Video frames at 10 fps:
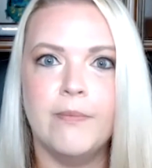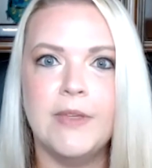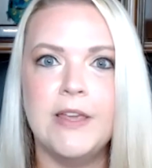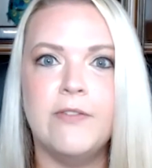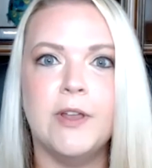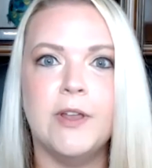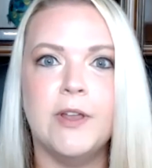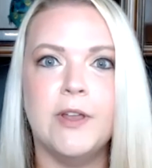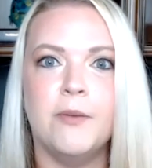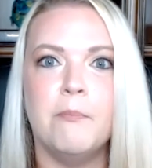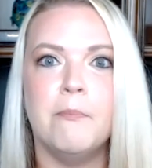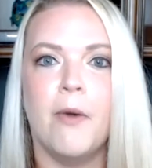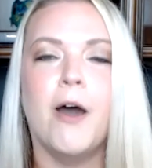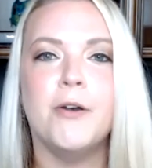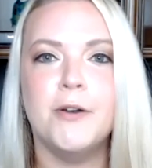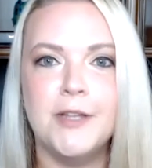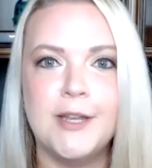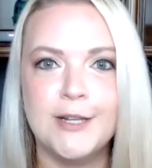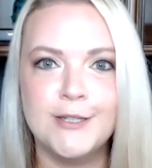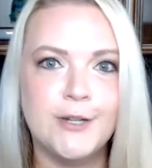even
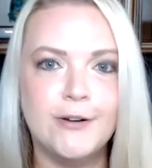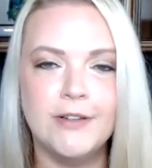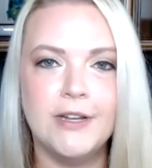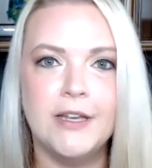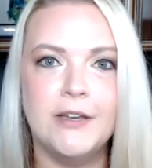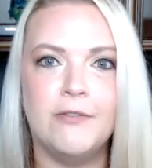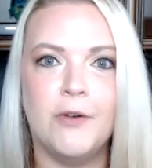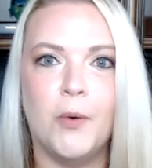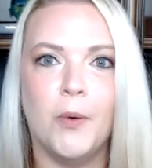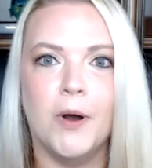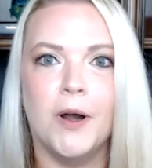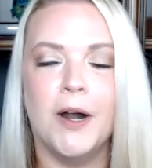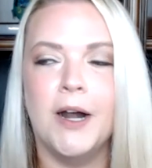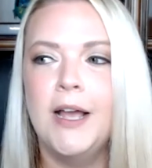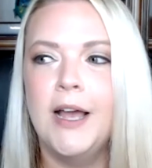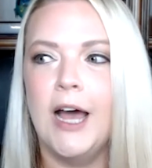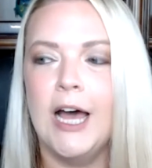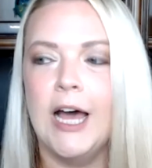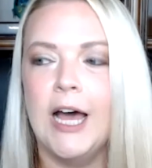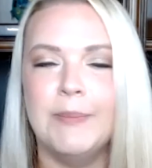moderately conservative or
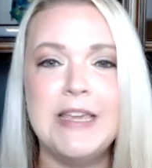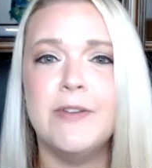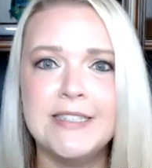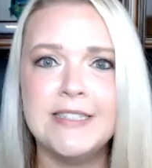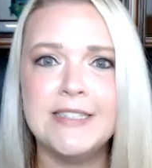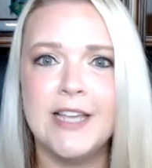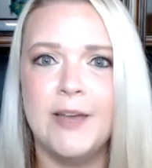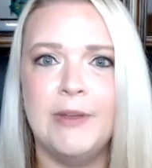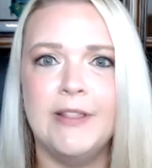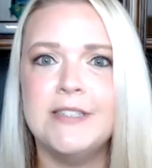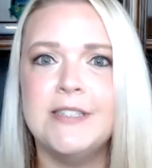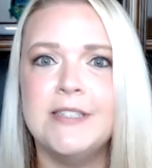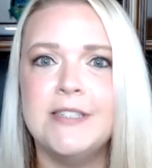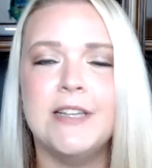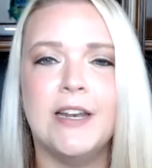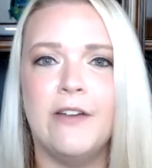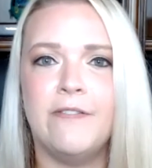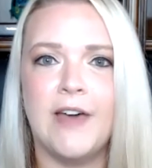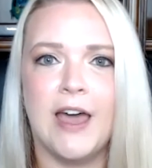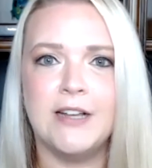even moderate. I mean, this is
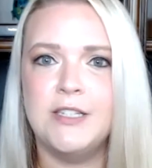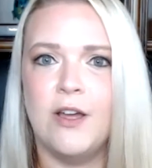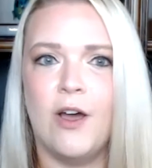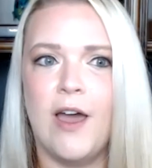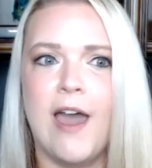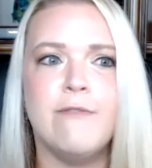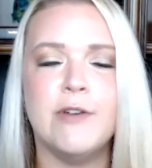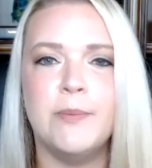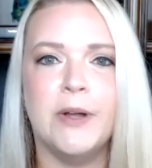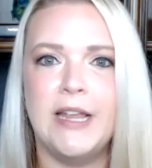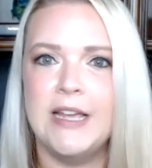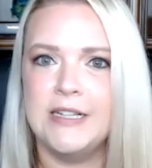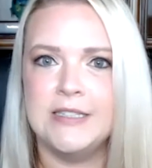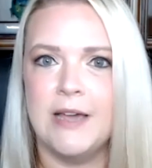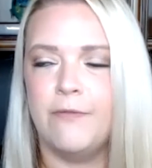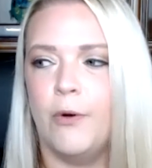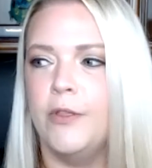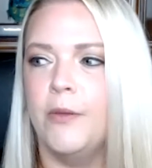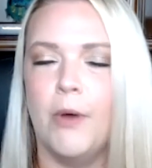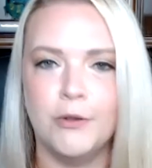going to affect everybody except for
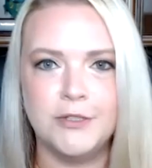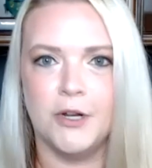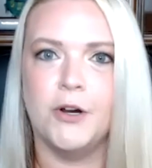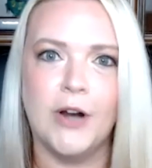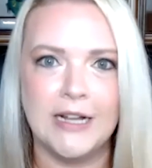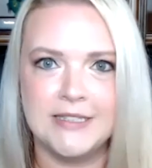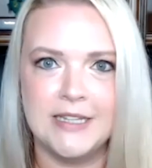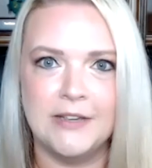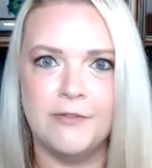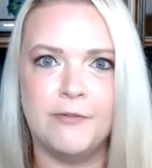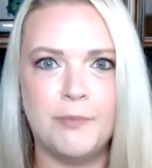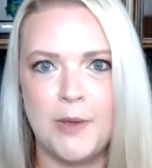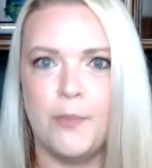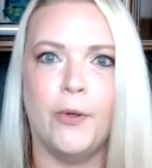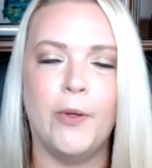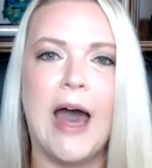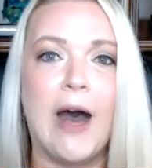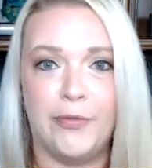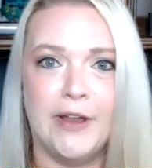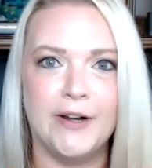the most aggressive people
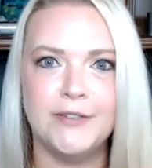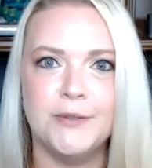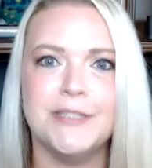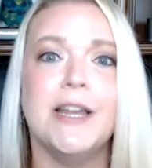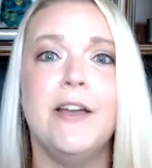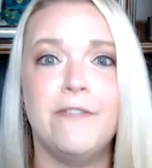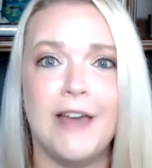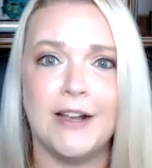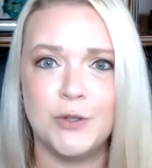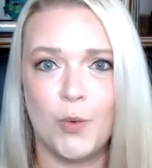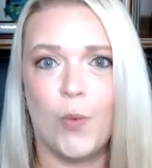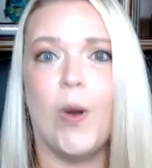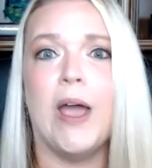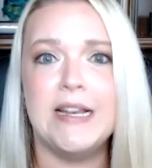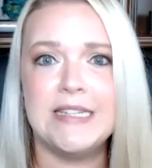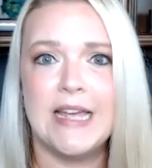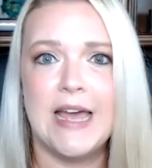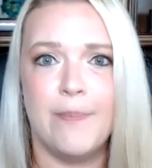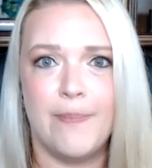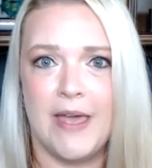out there. So it's going to affect quite
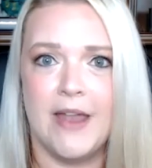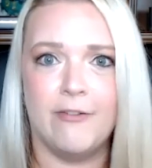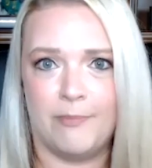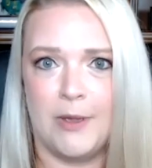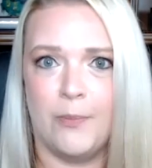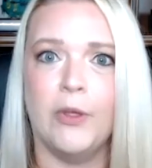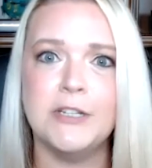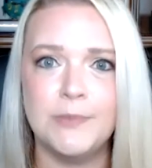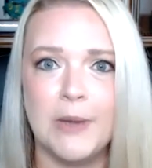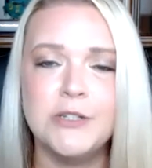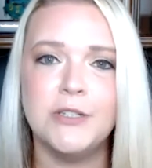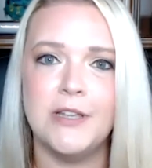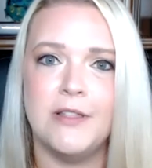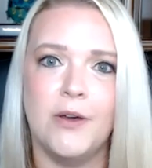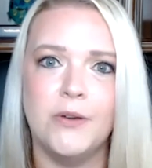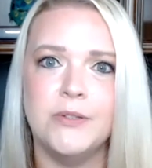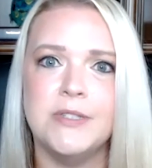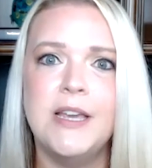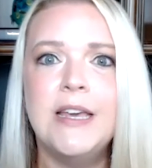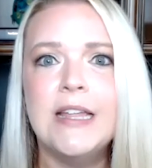a bit of people, especially those
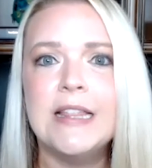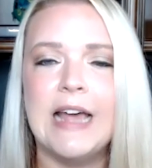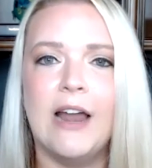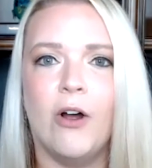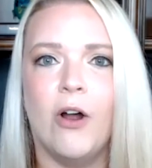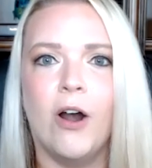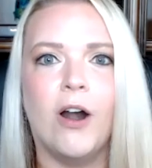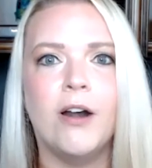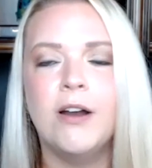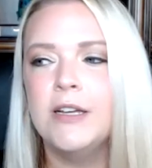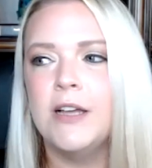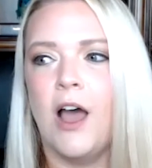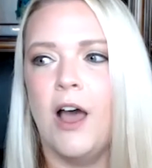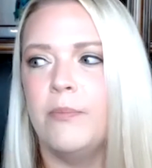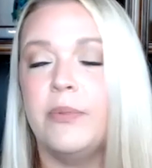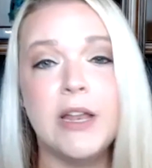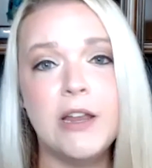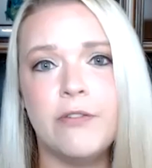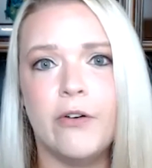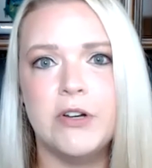that are
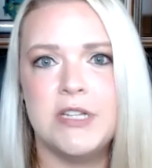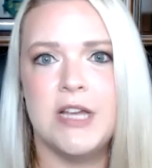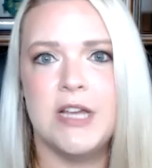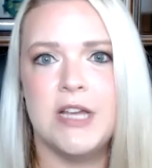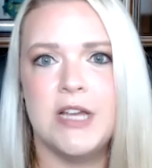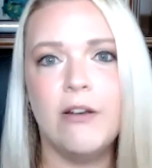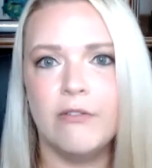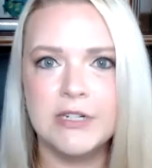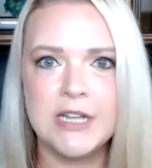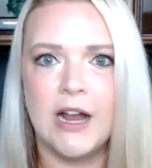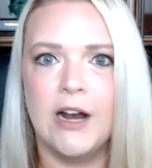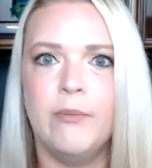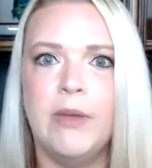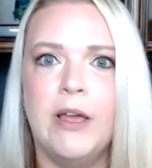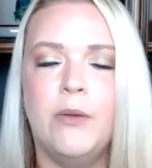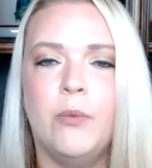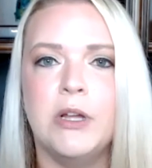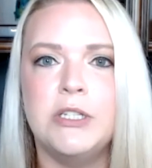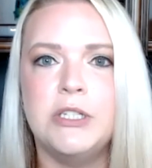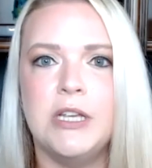planning for retirement or in
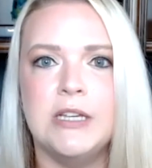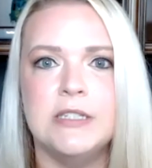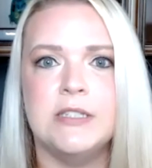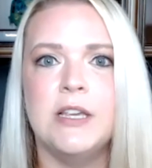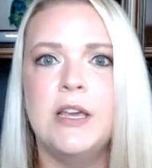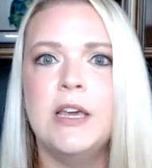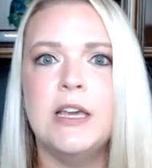retirement, which is